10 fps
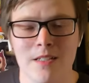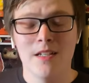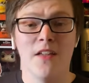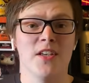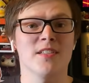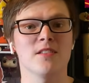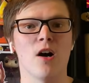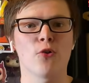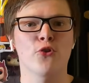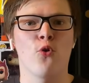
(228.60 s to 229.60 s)
And this is
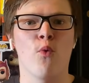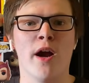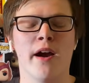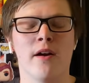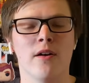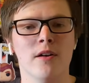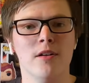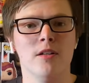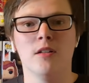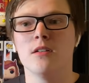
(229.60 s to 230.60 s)
also where
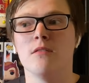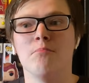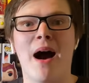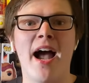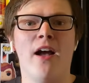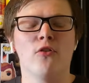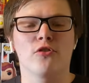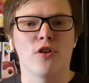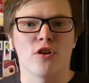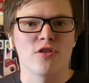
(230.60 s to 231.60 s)
Miles
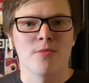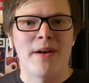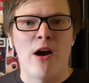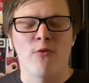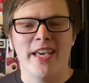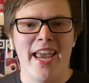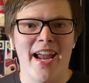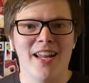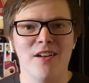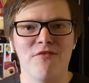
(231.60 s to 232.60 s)
learns about
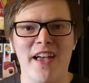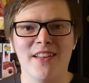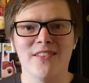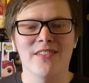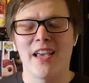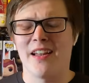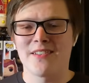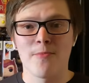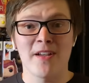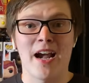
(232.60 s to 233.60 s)
canon events, and
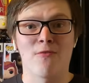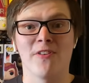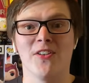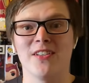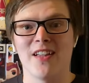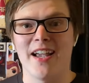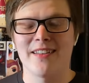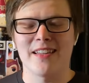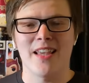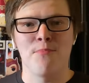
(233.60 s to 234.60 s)
something I really liked
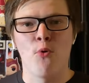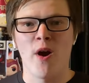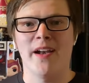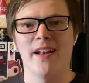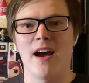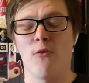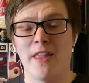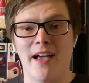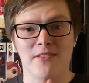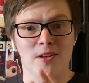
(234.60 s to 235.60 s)
that
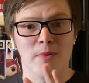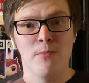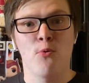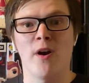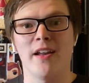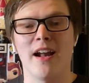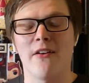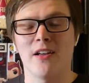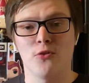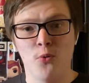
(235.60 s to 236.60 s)
somebody pointed out
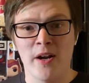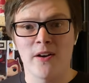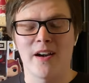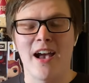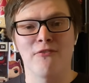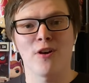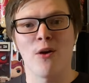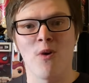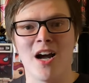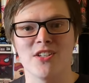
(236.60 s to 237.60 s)
on Twitter, and after I
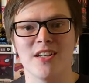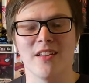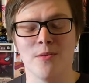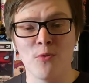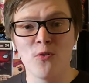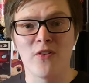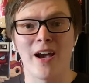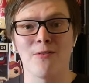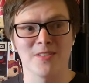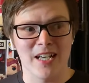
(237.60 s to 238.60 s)
watched it in the movie,
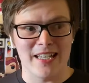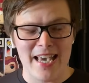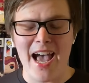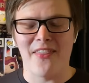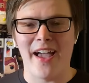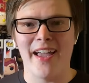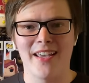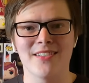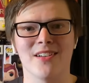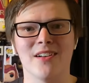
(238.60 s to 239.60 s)
I was like, yeah, that
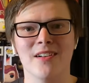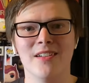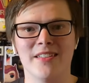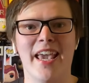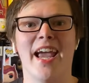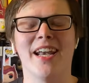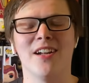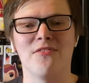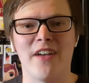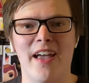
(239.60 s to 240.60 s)
is a canon
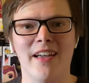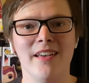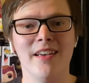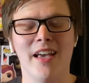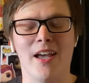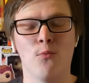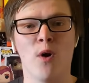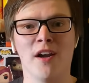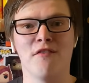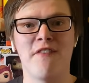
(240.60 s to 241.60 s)
event. And
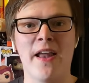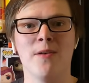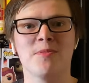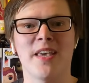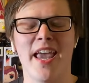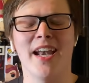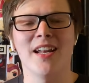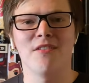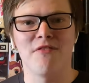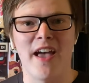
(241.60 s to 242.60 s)
one of Venom's canon
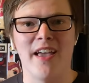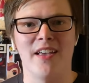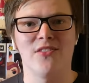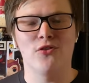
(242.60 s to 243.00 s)
event is